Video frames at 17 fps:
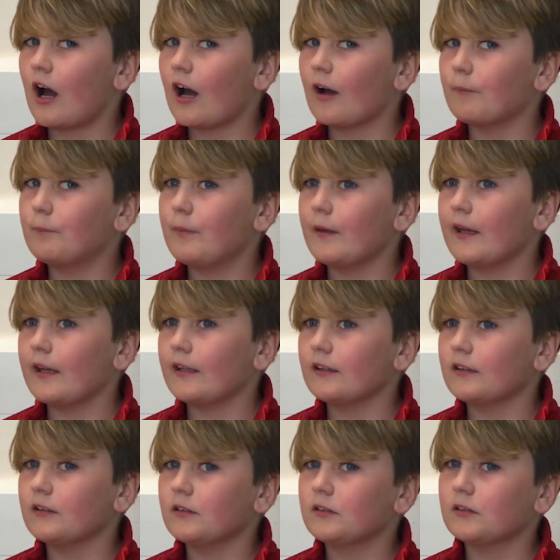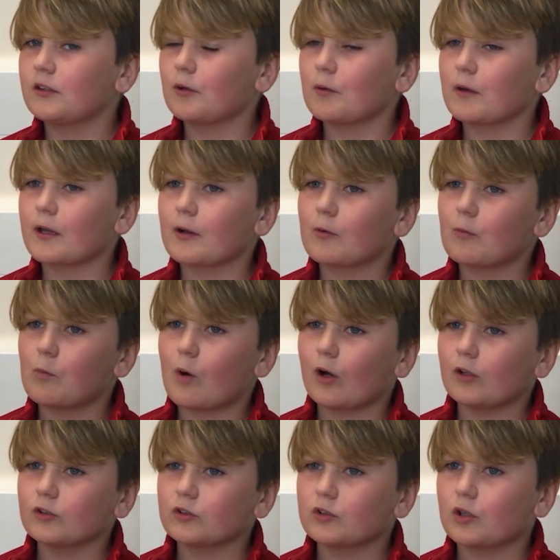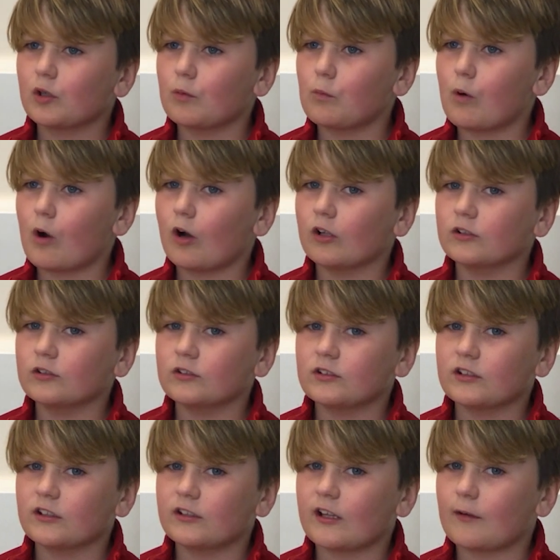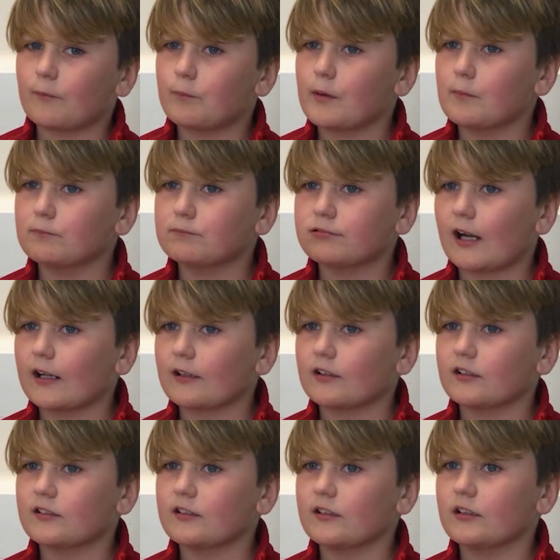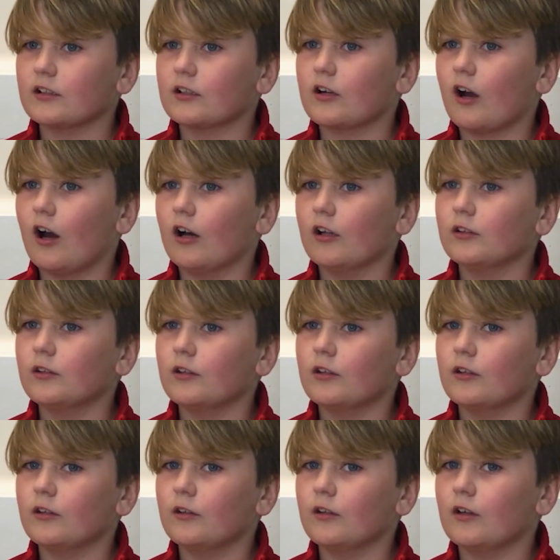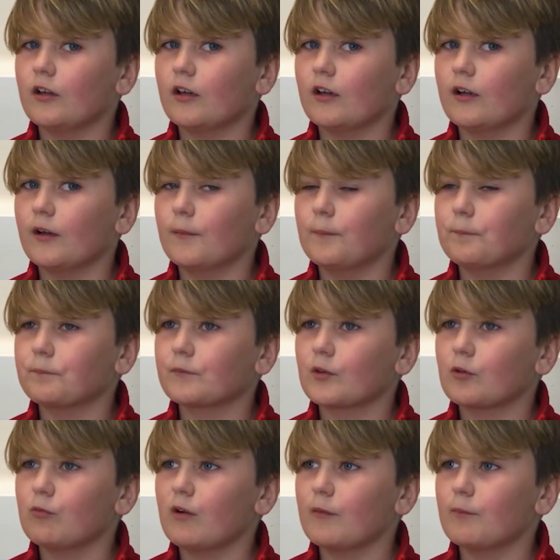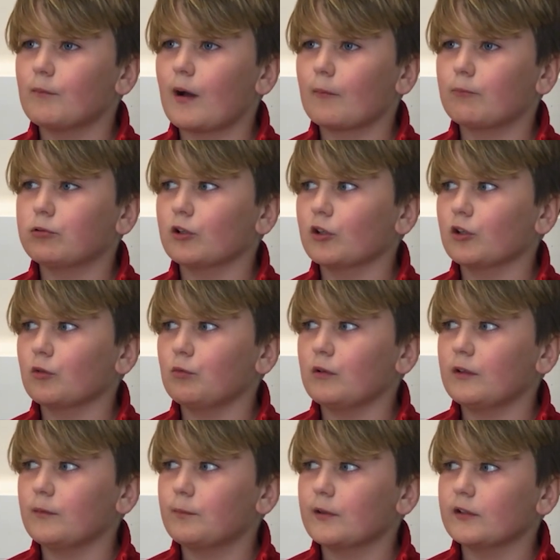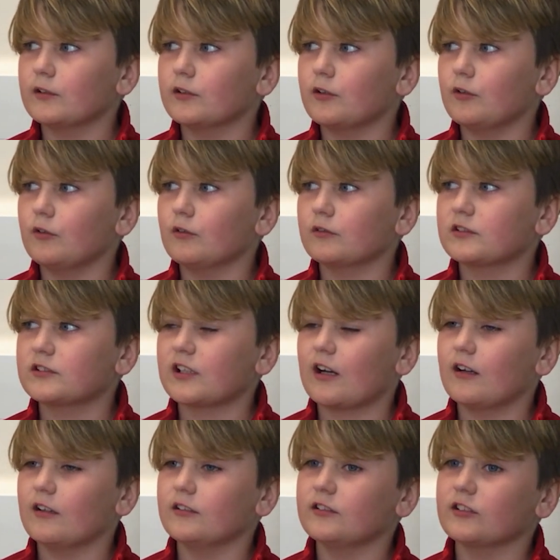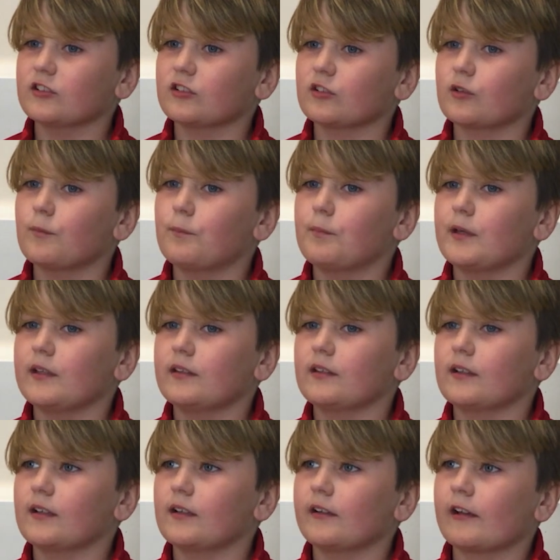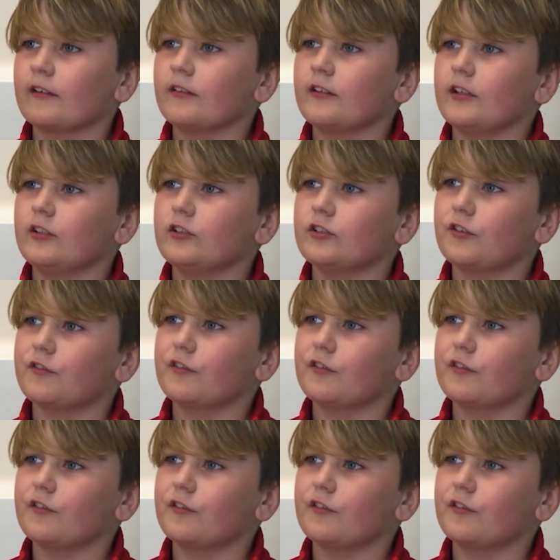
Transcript: I've been doing one-to-ones and I've been practicing the garden with my brother. We've been doing challenges and competing against each